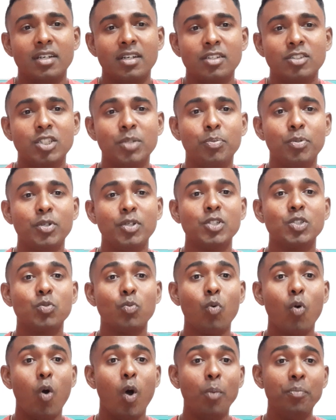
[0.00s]
To produce
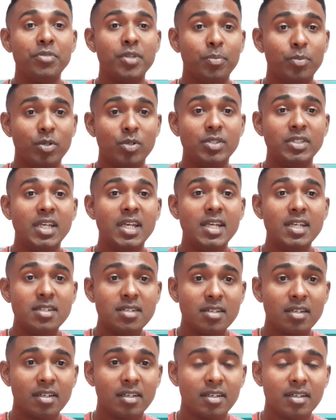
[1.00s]
warmth, to produce
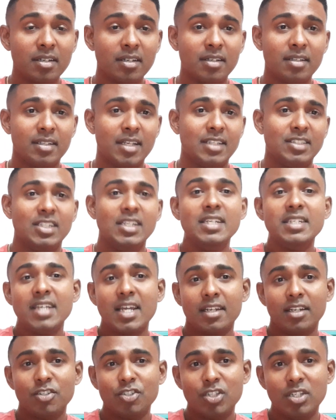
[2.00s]
heat, that's heat
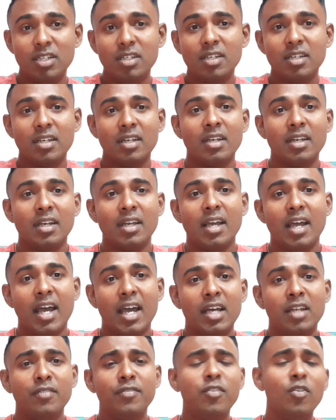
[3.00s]
energy.
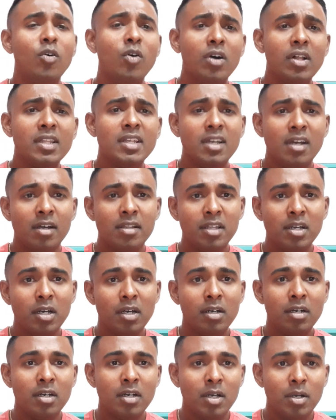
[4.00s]
And for all the
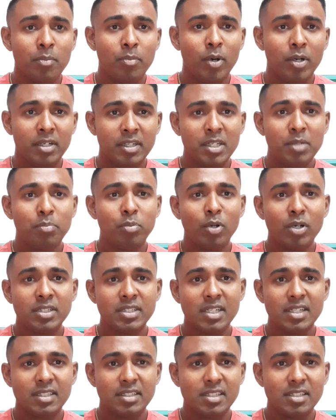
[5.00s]
other bodily
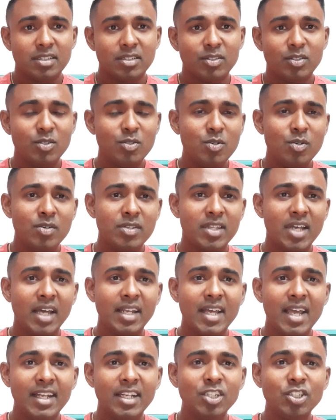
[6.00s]
processes. So
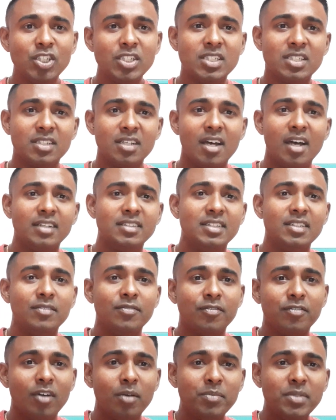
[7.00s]
that energy started
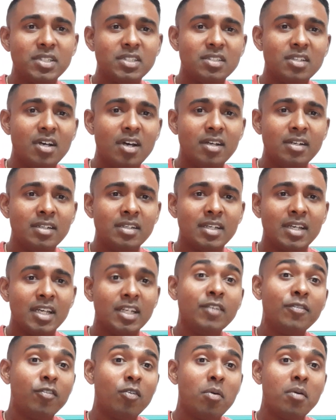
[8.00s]
from the sun
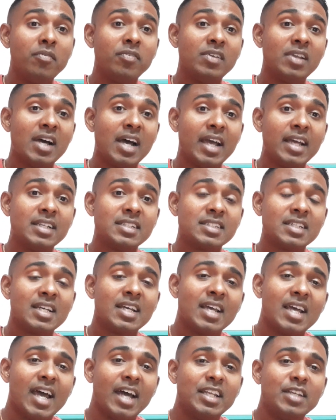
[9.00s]
in the form of light
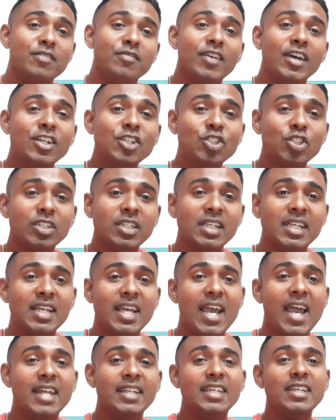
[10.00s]
and eventually
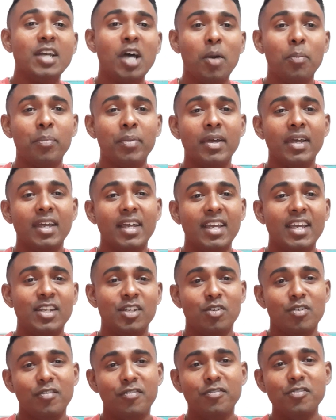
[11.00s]
ended up in
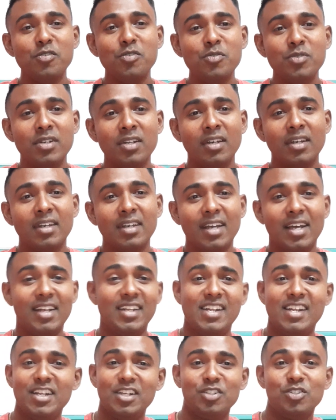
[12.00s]
your food and
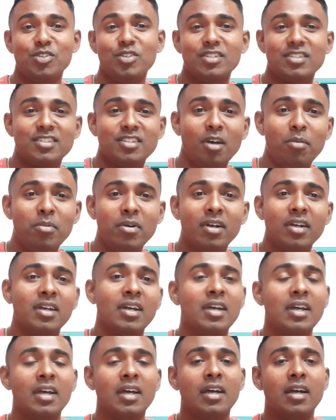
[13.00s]
then into your stomach
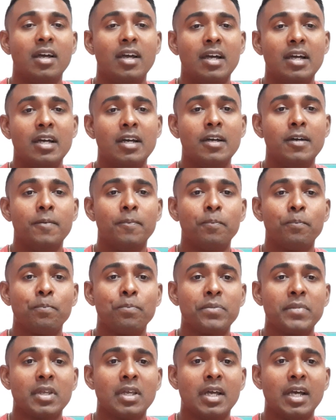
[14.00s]

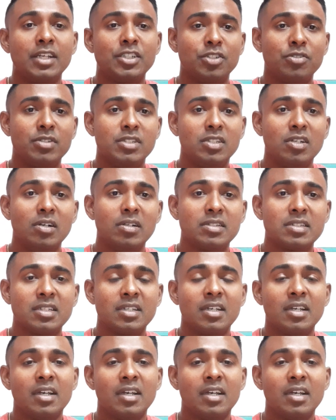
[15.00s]
as a result